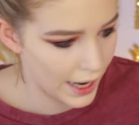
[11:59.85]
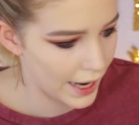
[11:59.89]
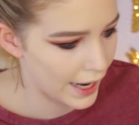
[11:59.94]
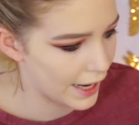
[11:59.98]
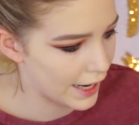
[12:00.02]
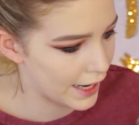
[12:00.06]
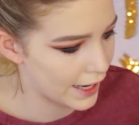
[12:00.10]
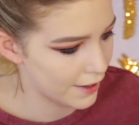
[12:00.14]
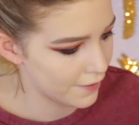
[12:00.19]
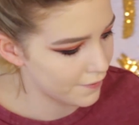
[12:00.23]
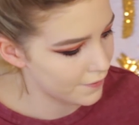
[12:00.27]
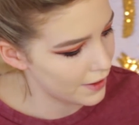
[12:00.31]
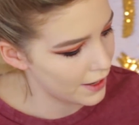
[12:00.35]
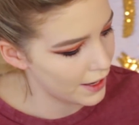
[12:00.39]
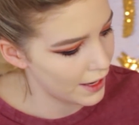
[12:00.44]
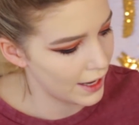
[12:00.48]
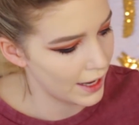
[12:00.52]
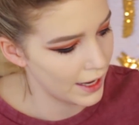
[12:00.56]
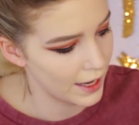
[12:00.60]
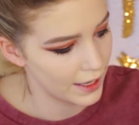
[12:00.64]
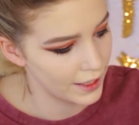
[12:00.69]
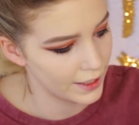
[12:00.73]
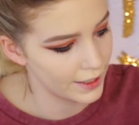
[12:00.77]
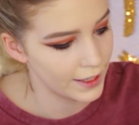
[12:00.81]
have
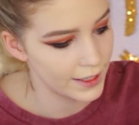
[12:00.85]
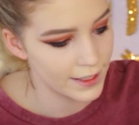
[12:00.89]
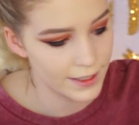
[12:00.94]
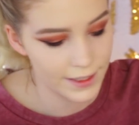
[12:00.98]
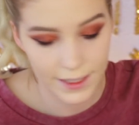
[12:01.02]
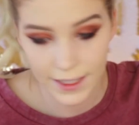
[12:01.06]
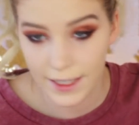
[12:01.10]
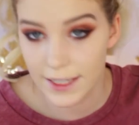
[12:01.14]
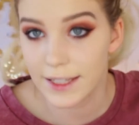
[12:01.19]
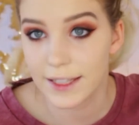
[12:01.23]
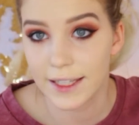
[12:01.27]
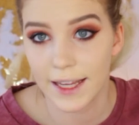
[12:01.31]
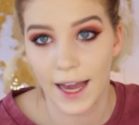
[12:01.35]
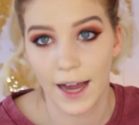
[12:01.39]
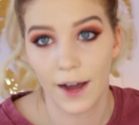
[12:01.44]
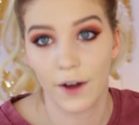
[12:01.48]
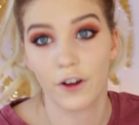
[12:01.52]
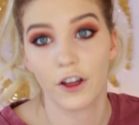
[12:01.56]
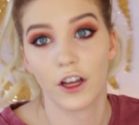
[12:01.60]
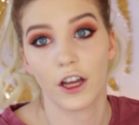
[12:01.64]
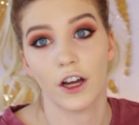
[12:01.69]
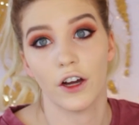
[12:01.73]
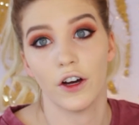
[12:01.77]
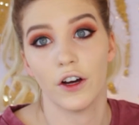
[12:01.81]
a
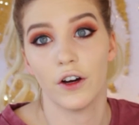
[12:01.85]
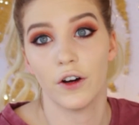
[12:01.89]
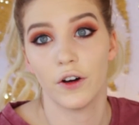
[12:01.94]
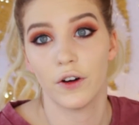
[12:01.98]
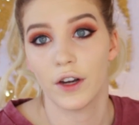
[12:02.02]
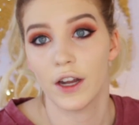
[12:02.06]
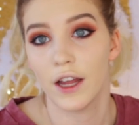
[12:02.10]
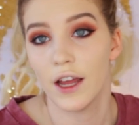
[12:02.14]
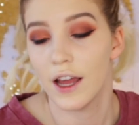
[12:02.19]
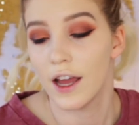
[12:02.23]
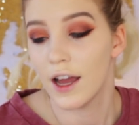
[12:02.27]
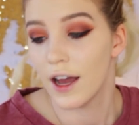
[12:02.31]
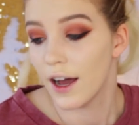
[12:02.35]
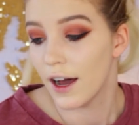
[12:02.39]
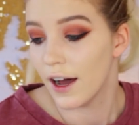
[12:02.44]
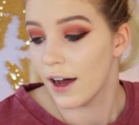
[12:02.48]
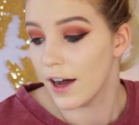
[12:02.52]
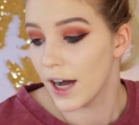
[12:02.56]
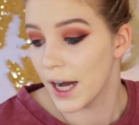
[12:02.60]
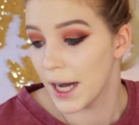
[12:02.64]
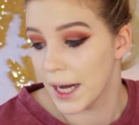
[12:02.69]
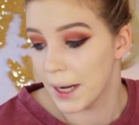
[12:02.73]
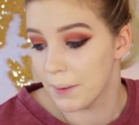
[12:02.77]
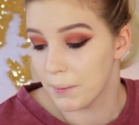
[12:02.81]
discount code
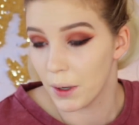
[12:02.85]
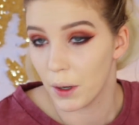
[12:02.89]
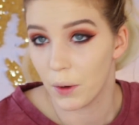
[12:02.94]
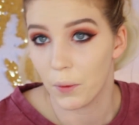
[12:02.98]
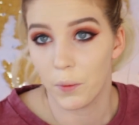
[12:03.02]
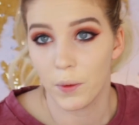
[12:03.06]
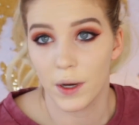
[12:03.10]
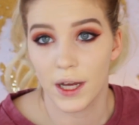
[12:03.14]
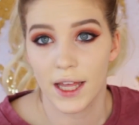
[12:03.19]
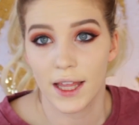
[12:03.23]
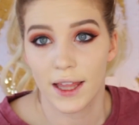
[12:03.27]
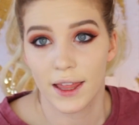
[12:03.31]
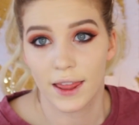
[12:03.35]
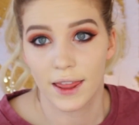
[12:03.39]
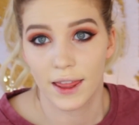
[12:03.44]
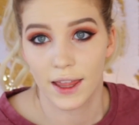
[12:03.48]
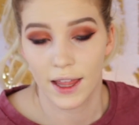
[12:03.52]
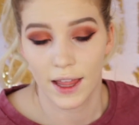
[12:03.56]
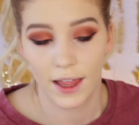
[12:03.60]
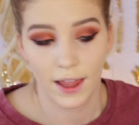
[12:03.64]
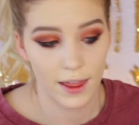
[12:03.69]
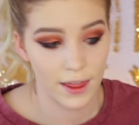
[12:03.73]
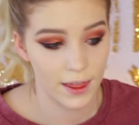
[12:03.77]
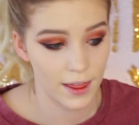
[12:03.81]
with
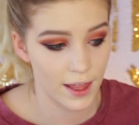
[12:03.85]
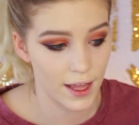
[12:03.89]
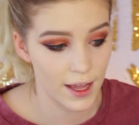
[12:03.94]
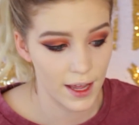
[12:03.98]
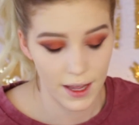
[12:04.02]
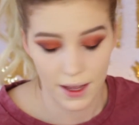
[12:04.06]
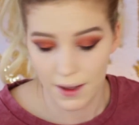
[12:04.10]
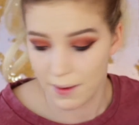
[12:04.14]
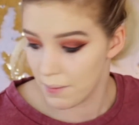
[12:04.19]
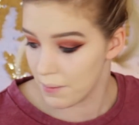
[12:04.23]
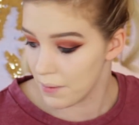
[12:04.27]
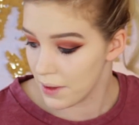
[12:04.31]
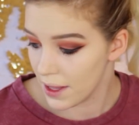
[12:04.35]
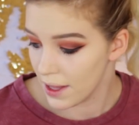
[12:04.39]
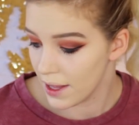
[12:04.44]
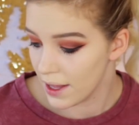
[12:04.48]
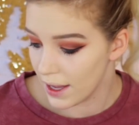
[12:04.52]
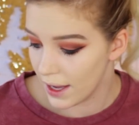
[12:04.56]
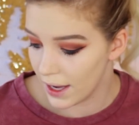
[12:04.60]
them,